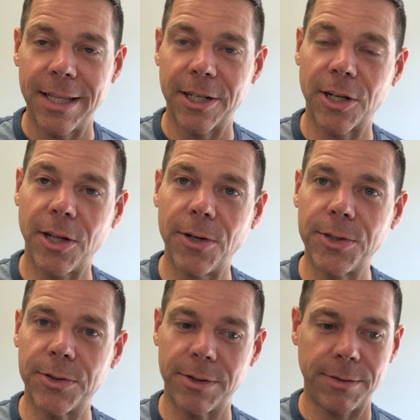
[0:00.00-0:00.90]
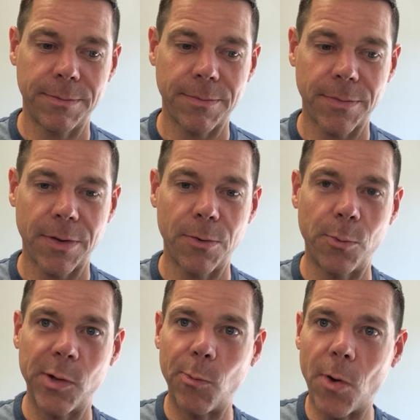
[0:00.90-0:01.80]
The closer
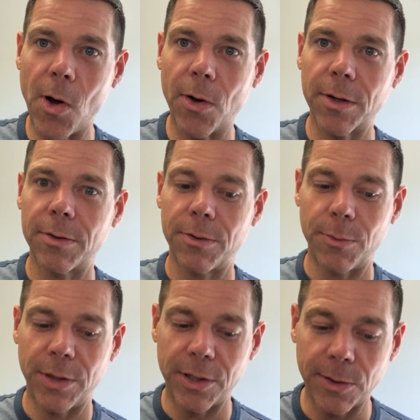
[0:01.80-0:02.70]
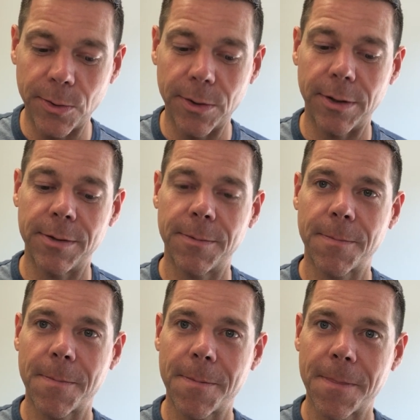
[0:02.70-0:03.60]
we walk with the Lord,
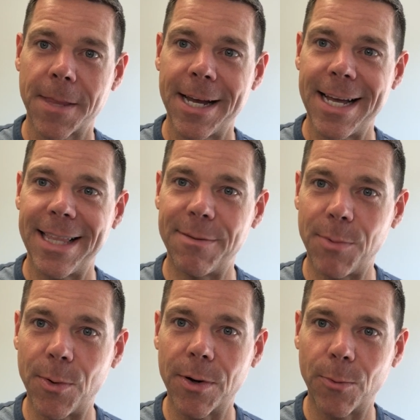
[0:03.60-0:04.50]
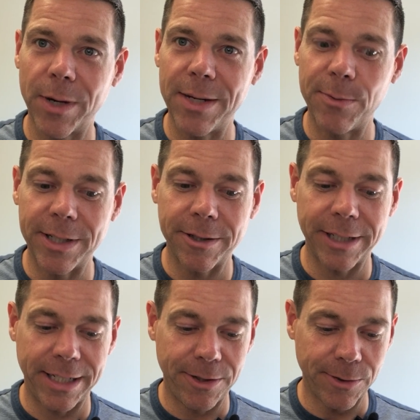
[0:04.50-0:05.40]
the more we will
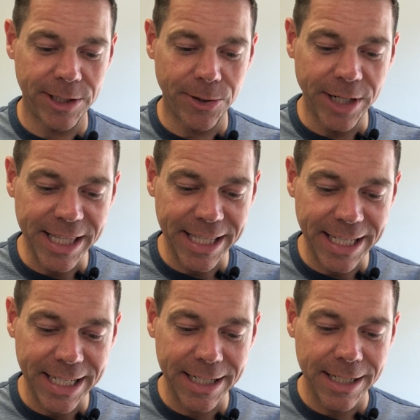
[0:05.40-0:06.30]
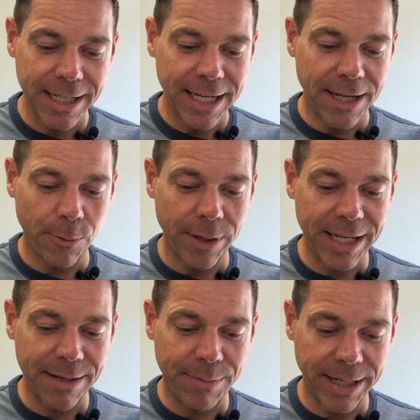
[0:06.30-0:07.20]
endure. Is there anything that we
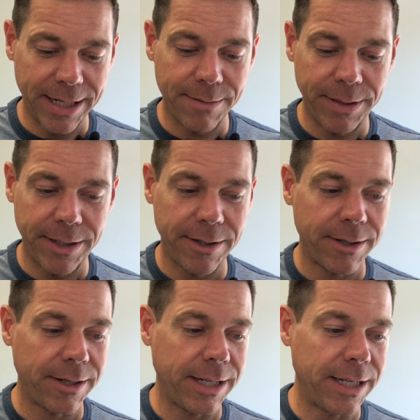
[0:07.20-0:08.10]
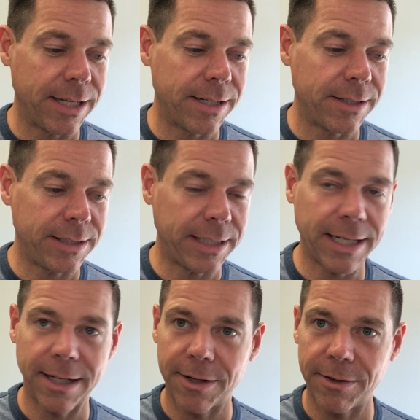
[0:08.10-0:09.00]
can pick up here in
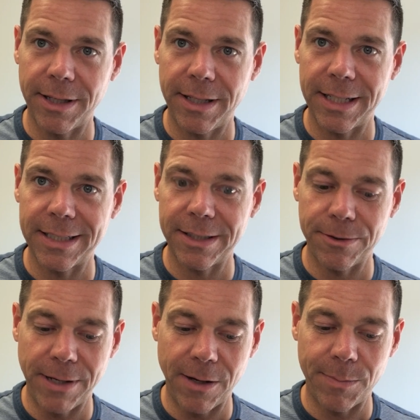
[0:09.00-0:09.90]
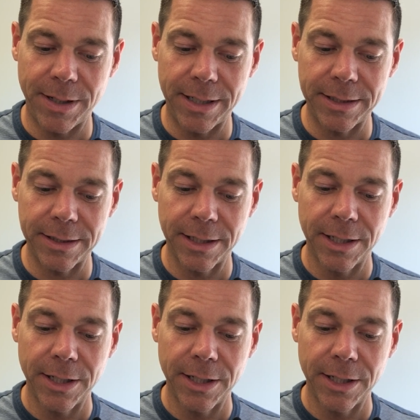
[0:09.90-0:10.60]
2 Corinthians to help us